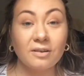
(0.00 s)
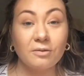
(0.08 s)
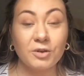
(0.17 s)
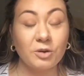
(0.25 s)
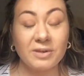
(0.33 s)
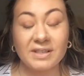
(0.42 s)

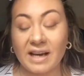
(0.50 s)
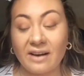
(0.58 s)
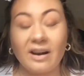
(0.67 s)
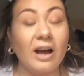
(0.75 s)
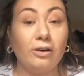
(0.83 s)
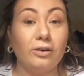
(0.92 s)
with no
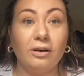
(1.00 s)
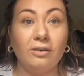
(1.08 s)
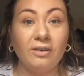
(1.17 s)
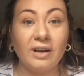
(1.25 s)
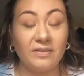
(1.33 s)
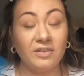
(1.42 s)
mascara, I don't know,
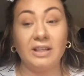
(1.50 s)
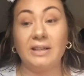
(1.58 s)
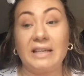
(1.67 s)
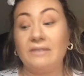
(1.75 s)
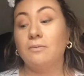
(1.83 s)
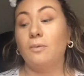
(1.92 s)
I feel like
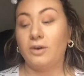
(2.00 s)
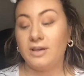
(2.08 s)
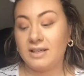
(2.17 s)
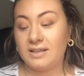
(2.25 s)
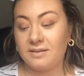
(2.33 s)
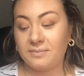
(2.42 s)
even more
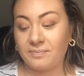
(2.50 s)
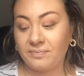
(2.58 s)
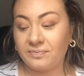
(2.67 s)
naked.